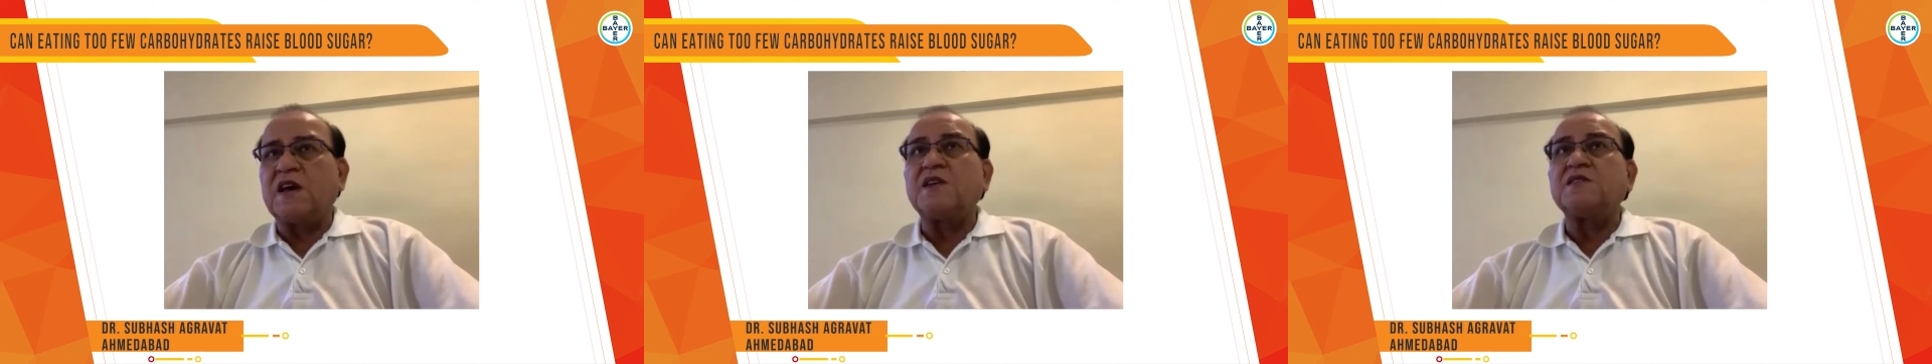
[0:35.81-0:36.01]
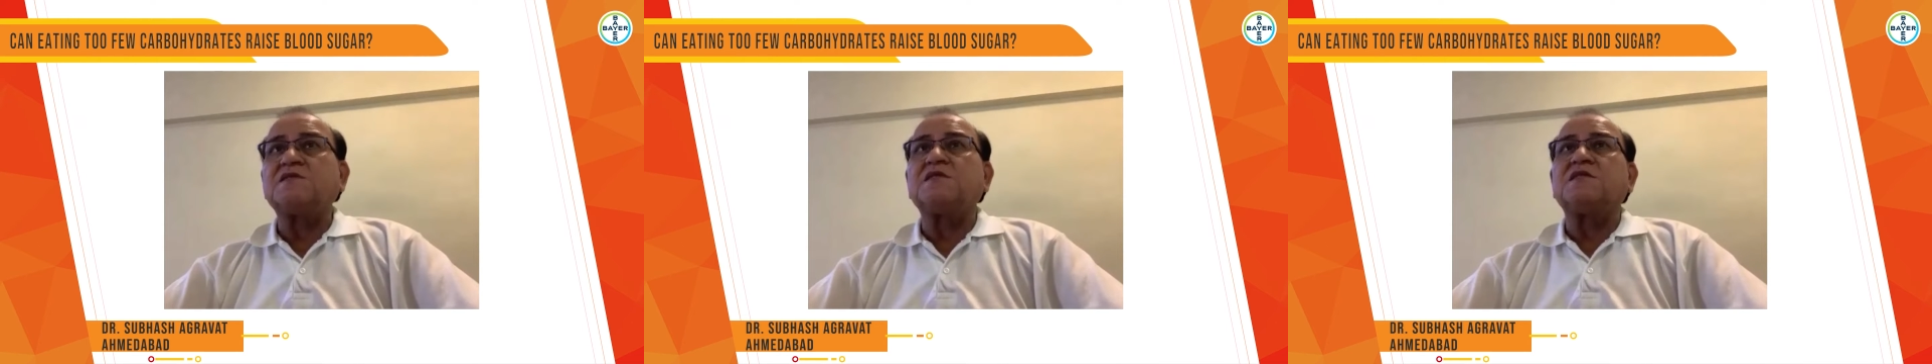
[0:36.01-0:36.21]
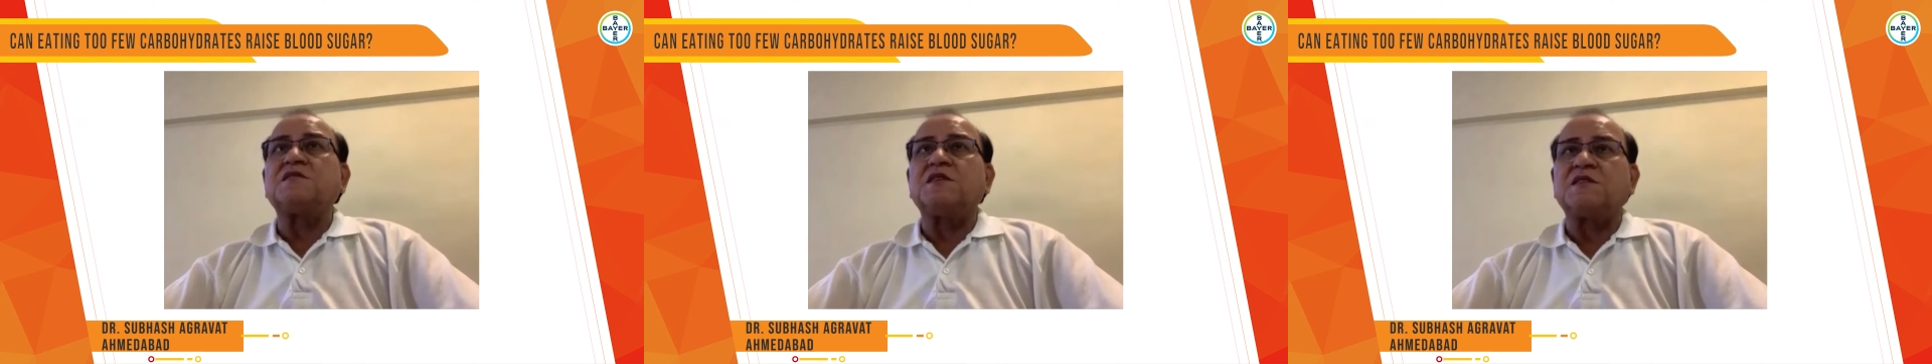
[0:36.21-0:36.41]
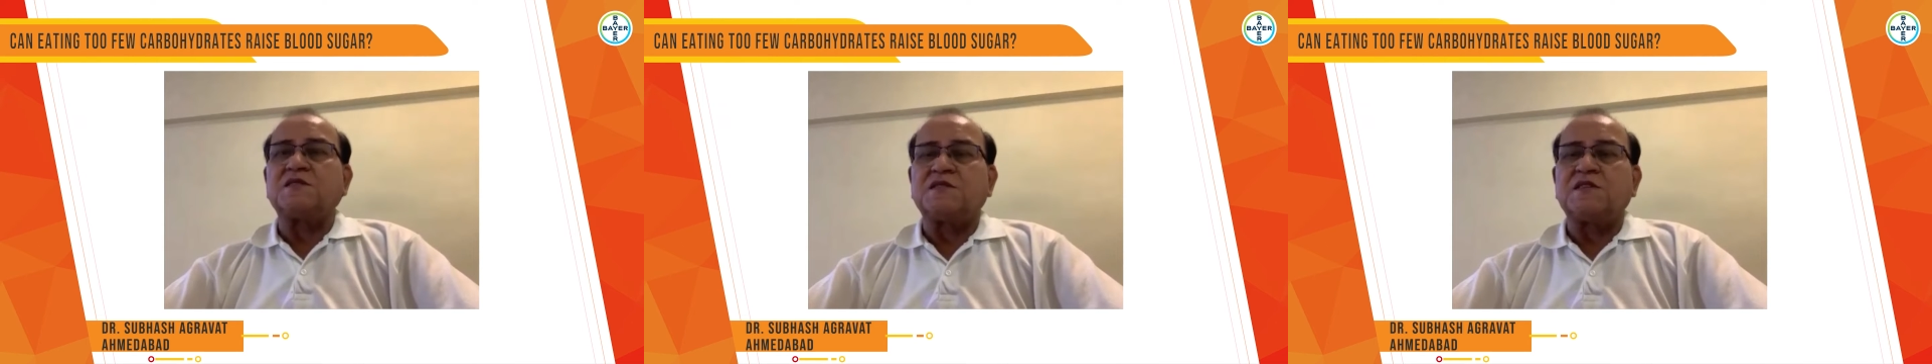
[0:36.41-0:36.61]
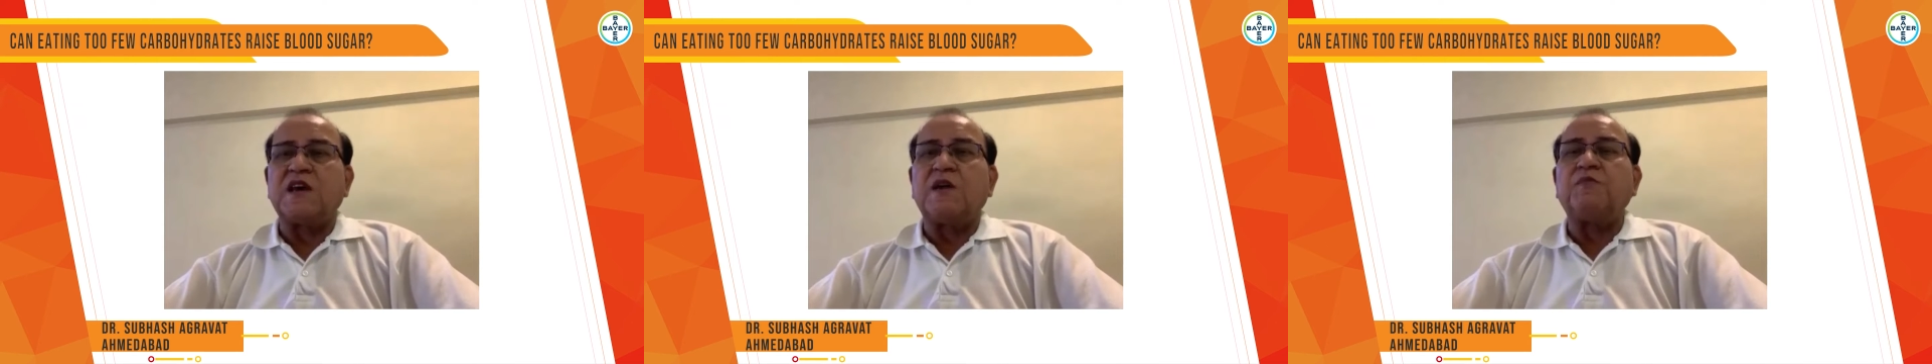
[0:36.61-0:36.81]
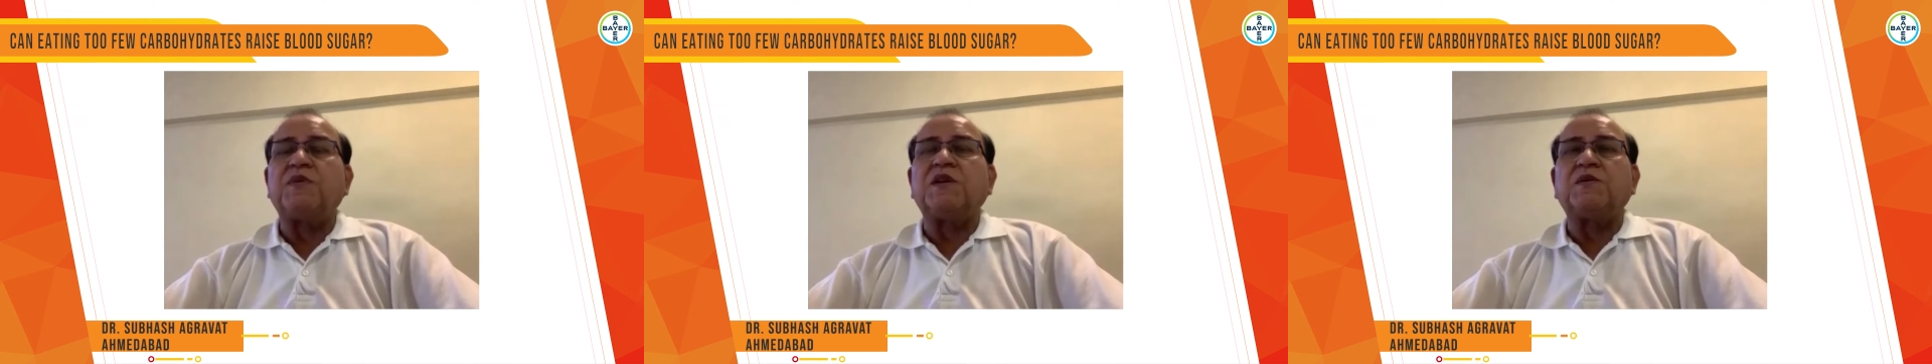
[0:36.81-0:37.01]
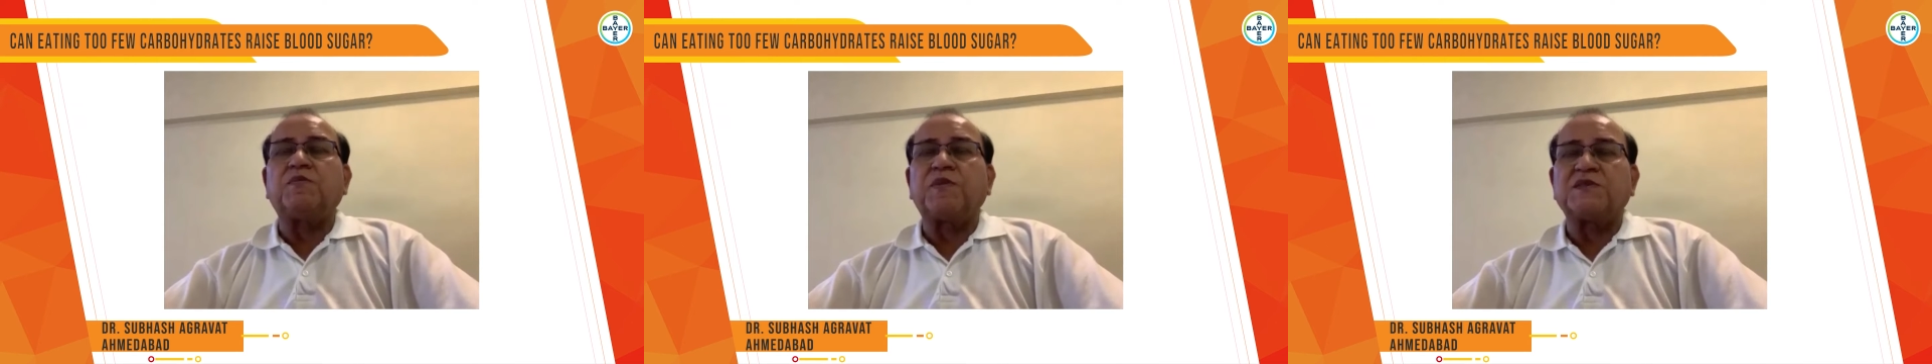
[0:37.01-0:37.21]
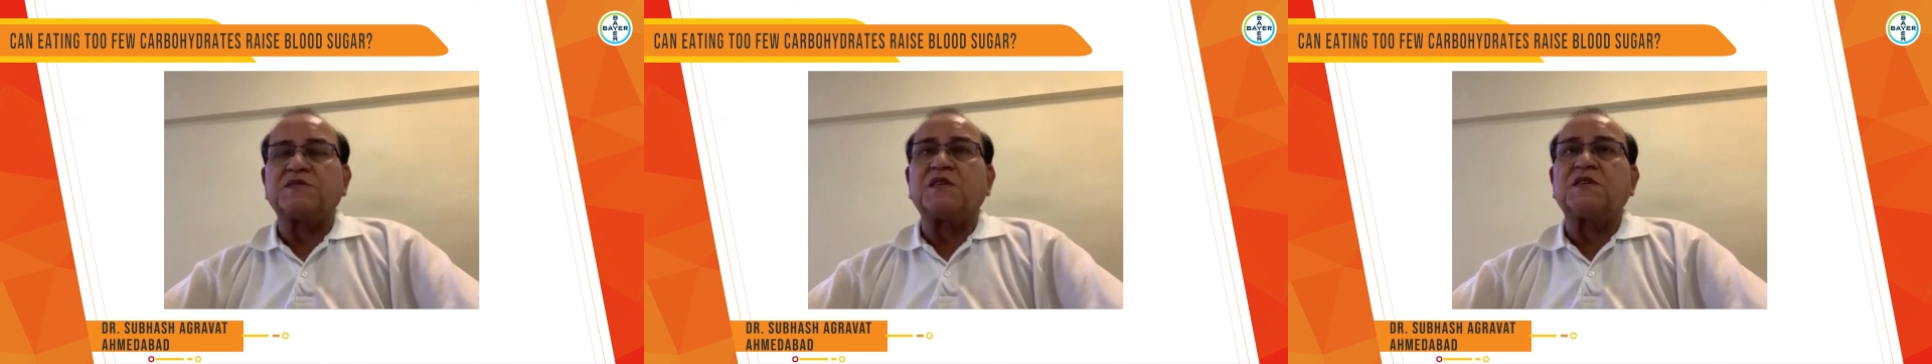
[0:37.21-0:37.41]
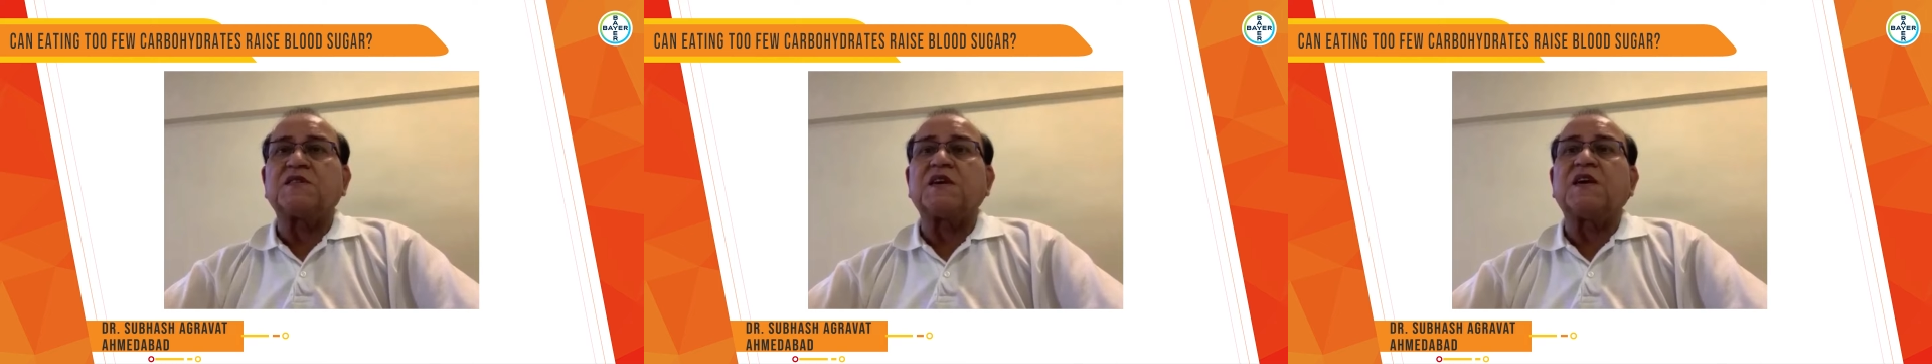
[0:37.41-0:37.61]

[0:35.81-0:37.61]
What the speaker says: I say yes, diabetic patient